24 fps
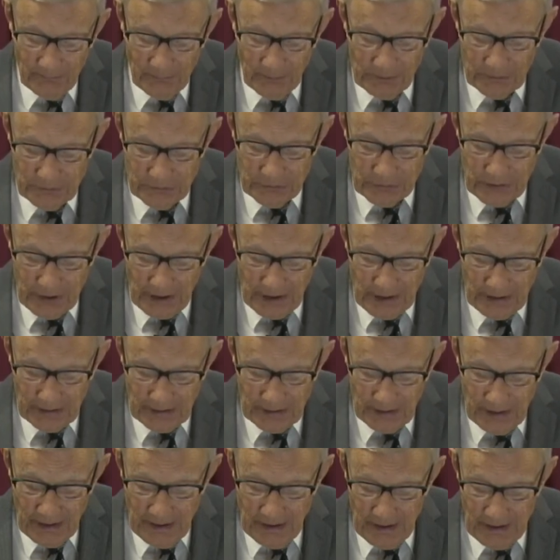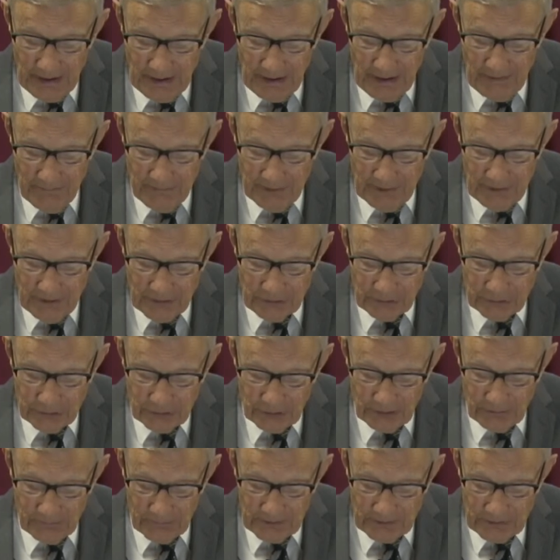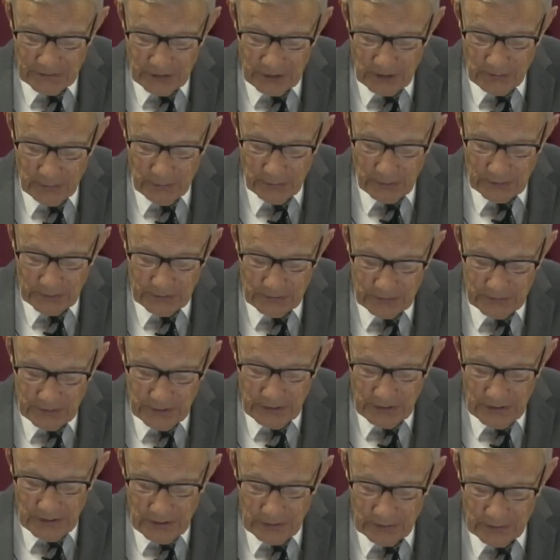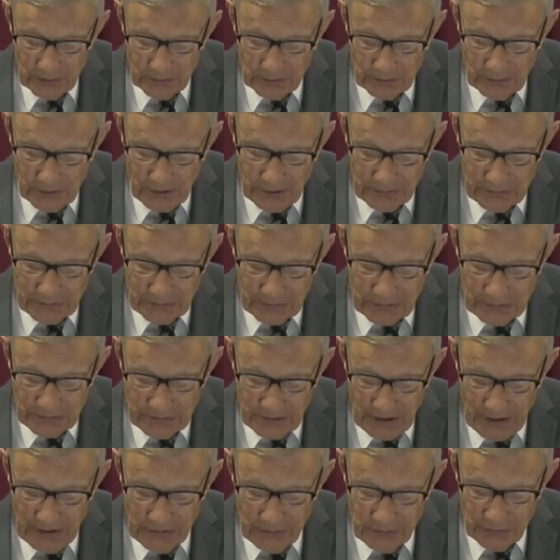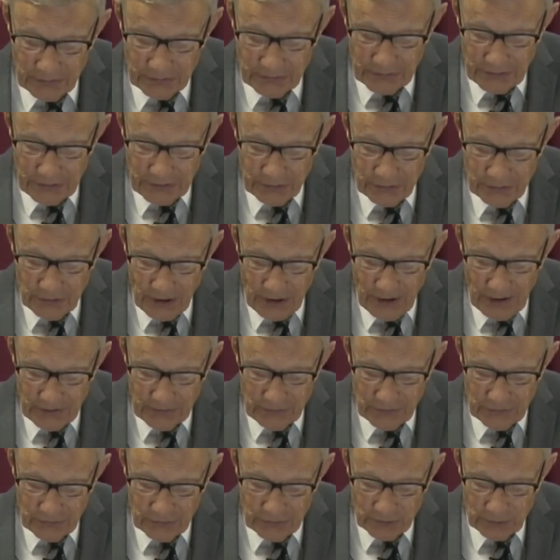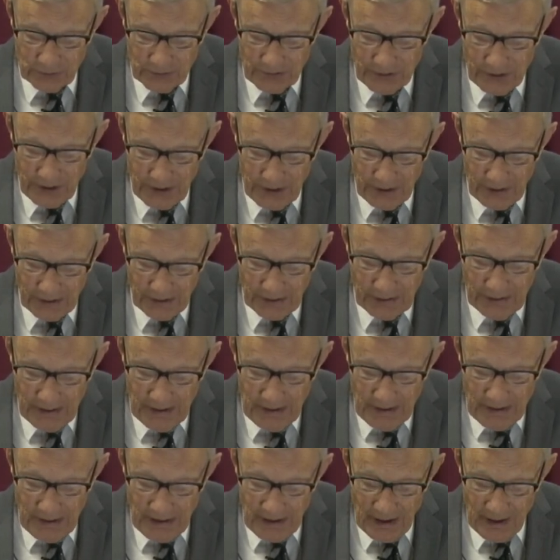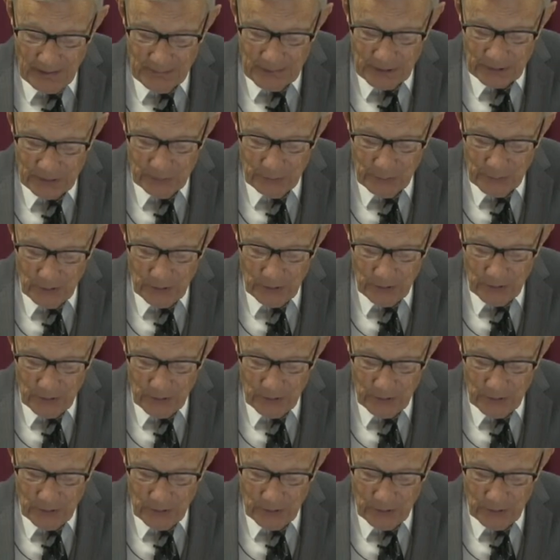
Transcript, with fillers: verse 10 even his servants he puts to trust, his angels he charges with air. How much